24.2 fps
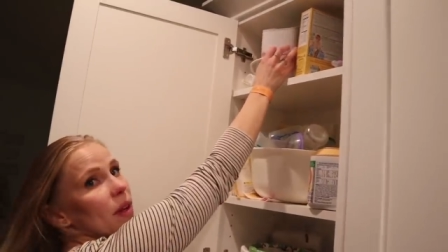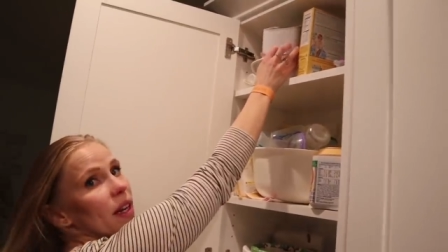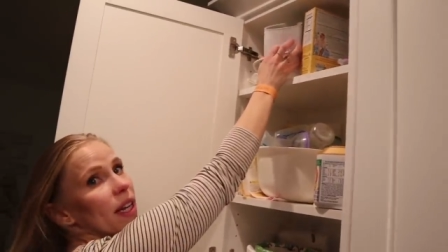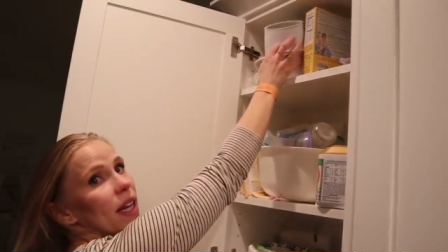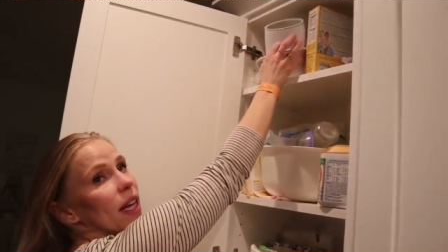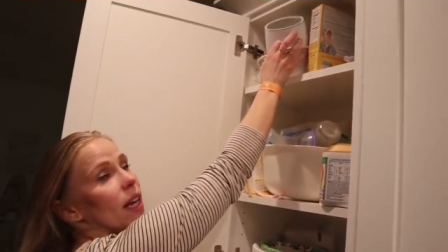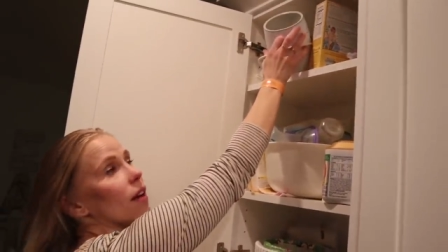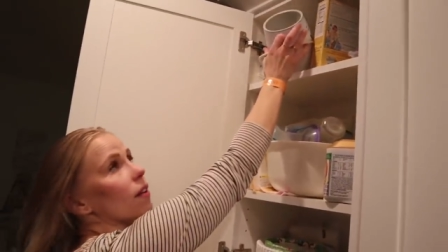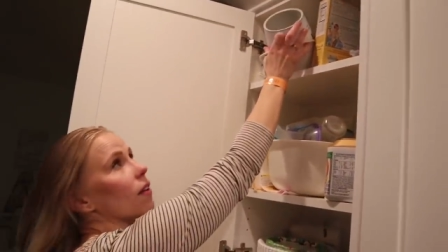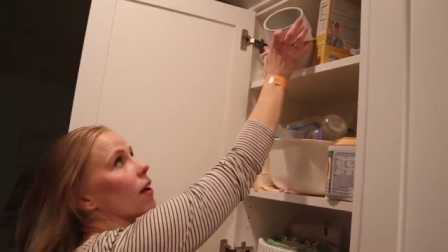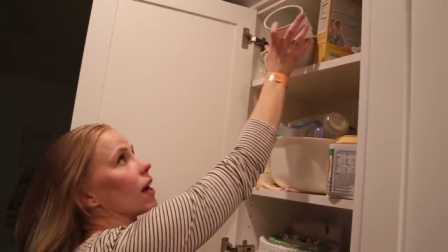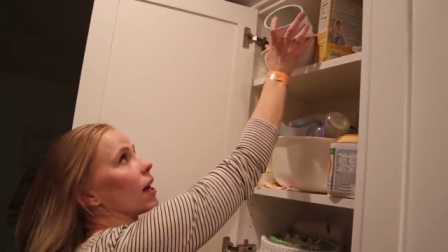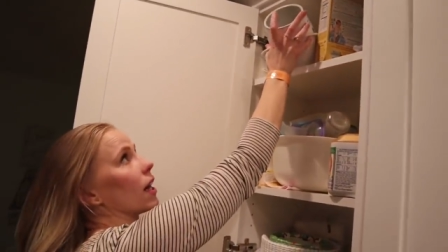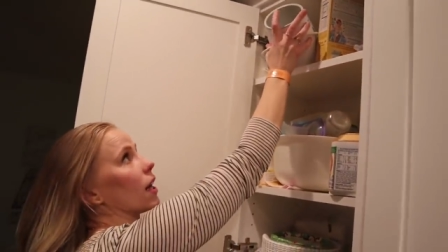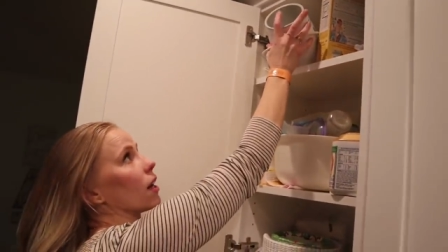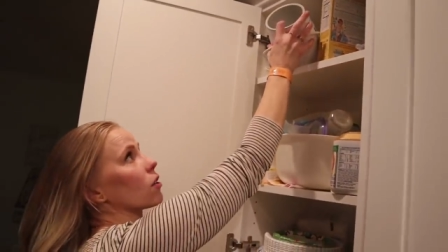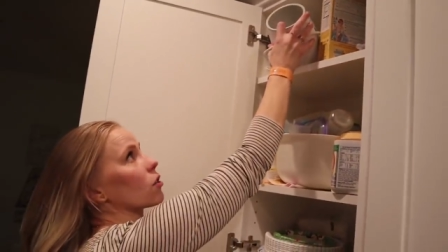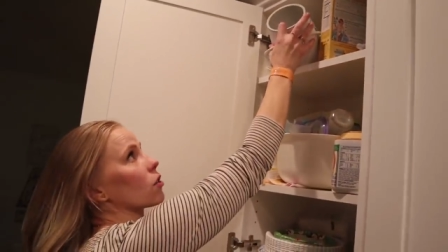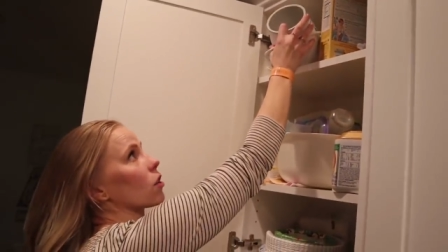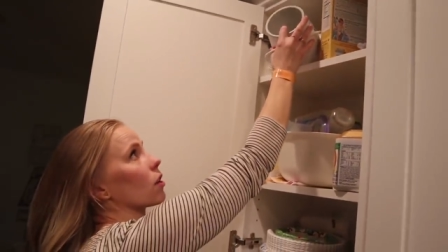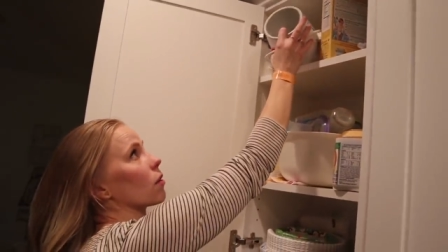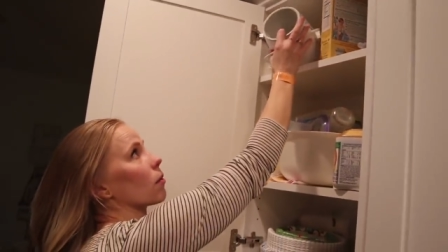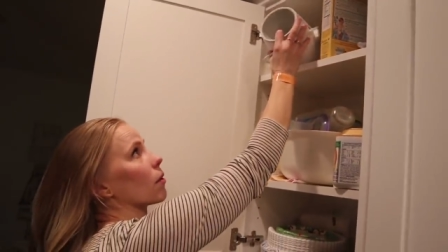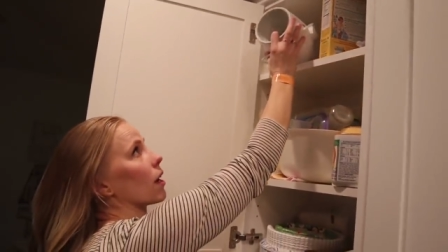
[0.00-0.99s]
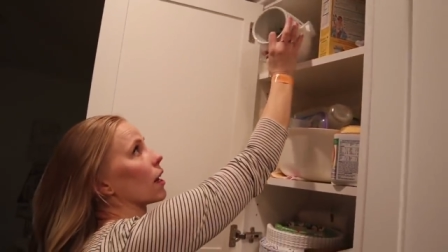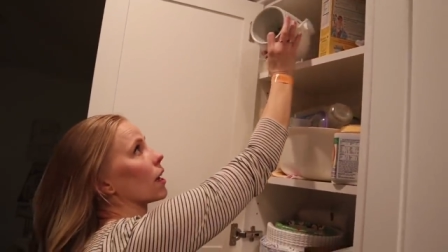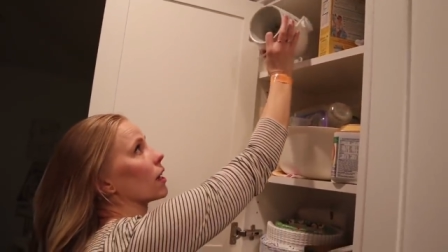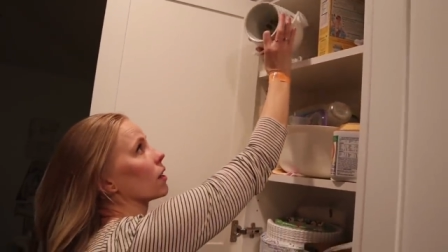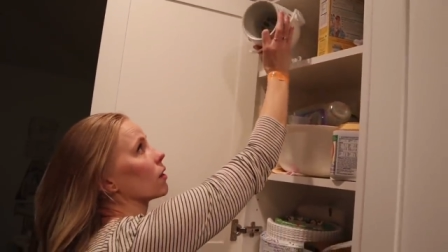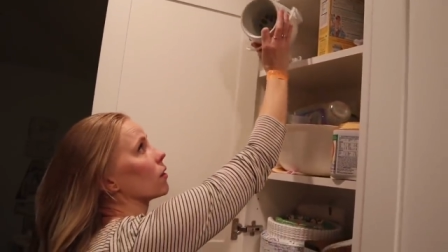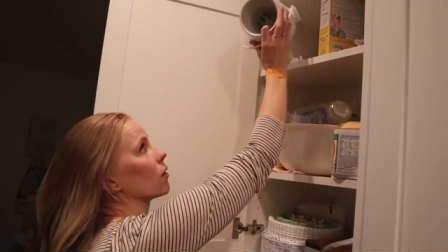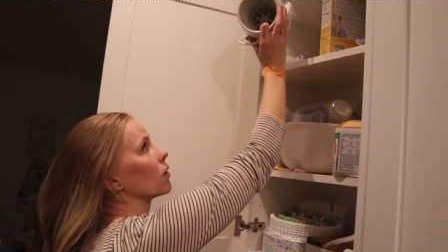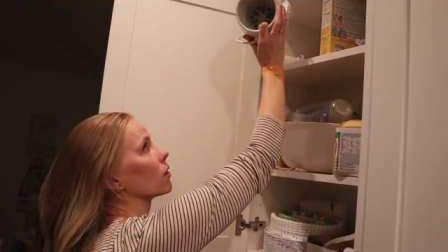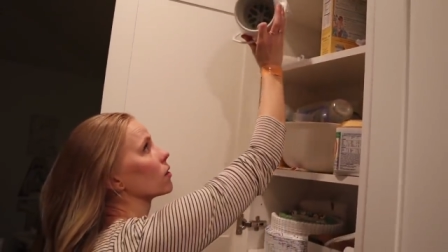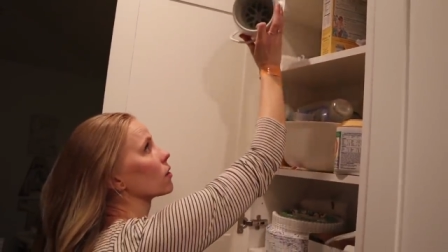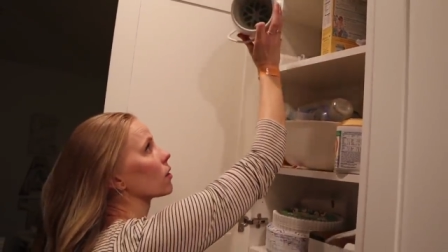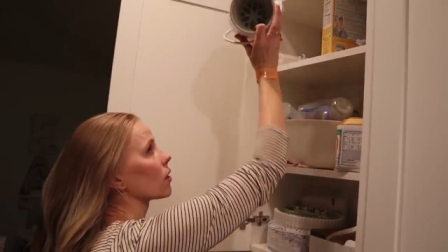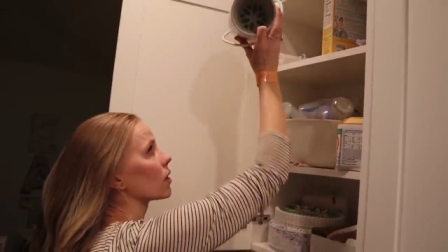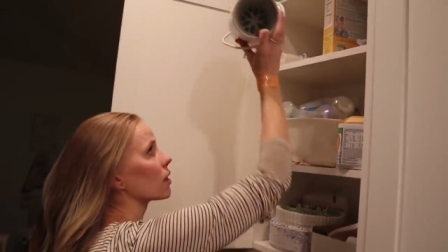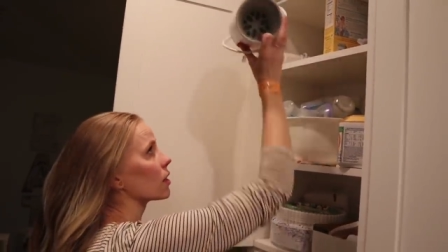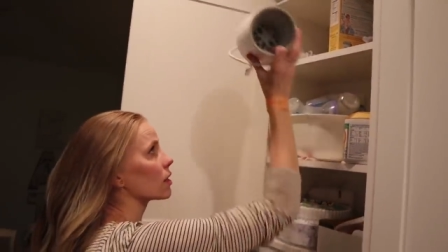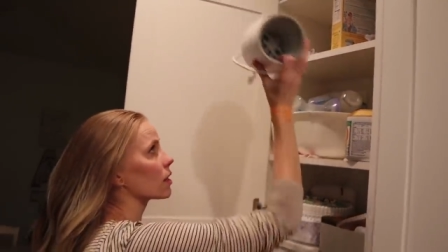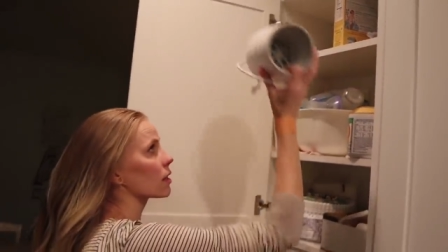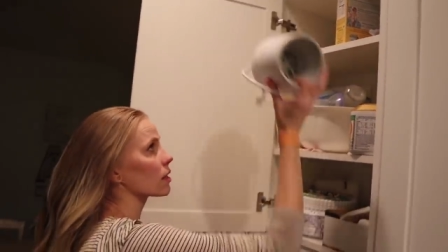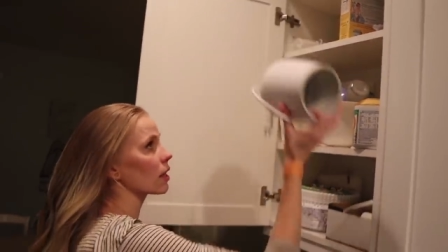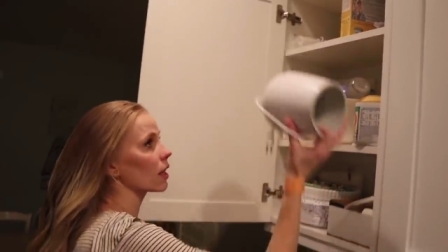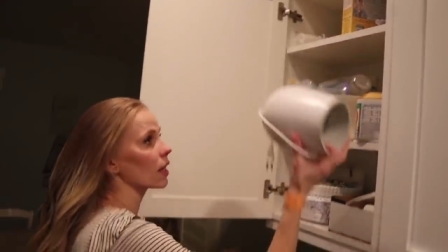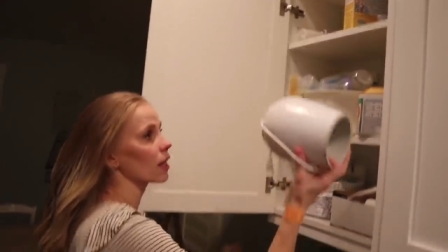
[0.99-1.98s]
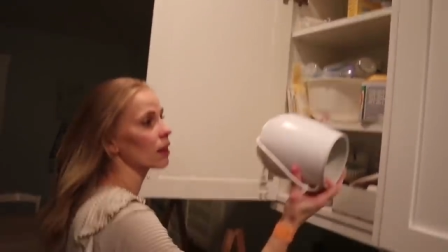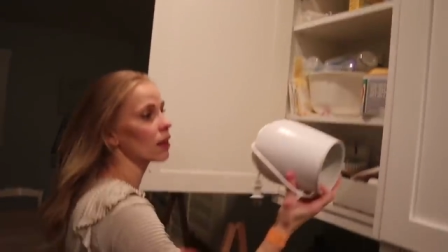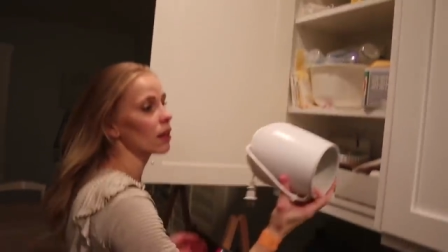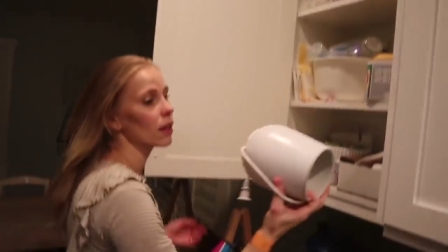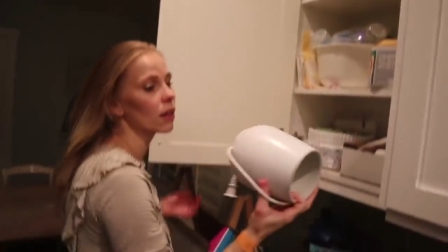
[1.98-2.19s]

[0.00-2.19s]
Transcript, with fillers: I'm gonna get it ready. I'll show you what I do. So this is like